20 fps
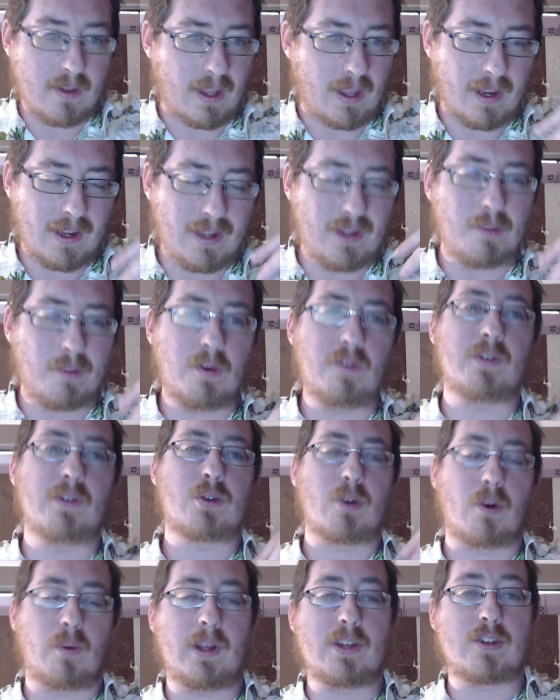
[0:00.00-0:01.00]
move into
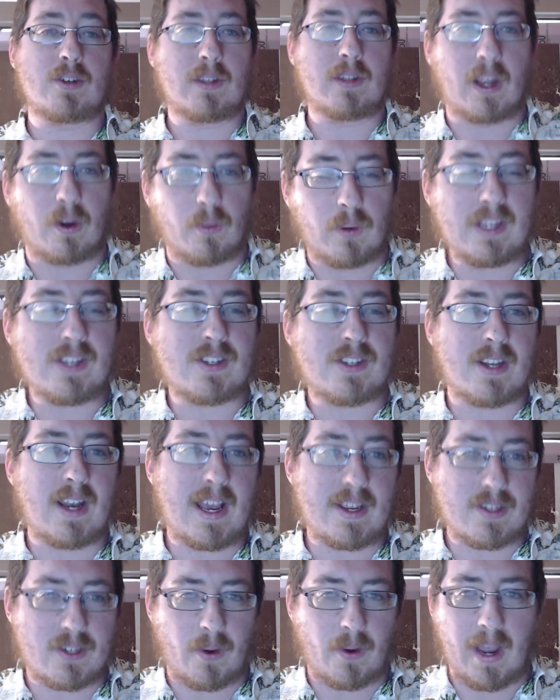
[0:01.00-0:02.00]
a region that reason
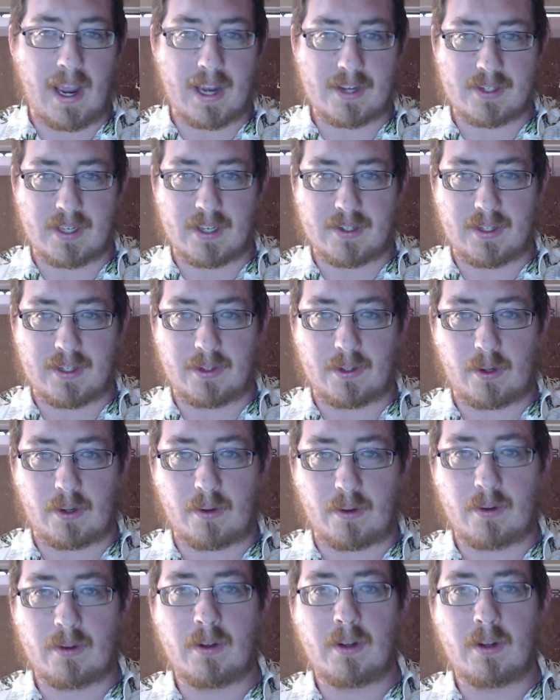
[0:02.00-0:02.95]
has no access into,